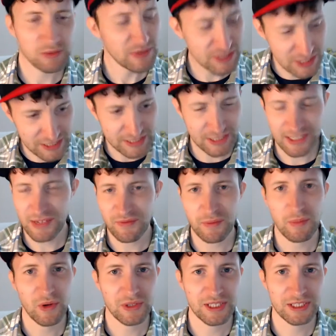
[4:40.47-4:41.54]
which is even
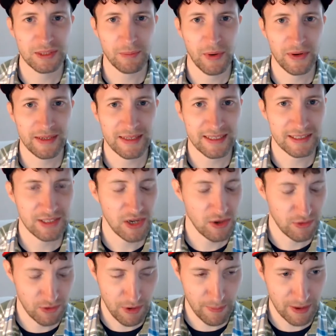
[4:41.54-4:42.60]
more disappointing that he's no
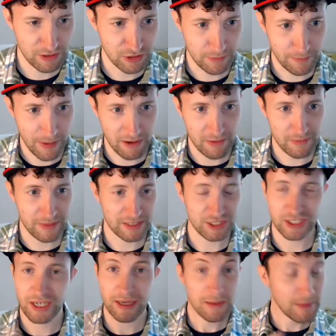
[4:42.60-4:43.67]
longer a
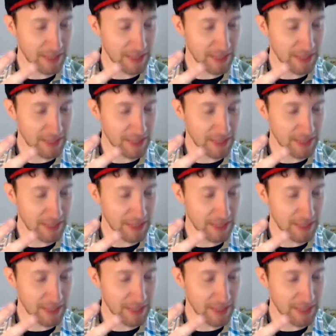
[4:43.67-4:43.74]
Paramecia.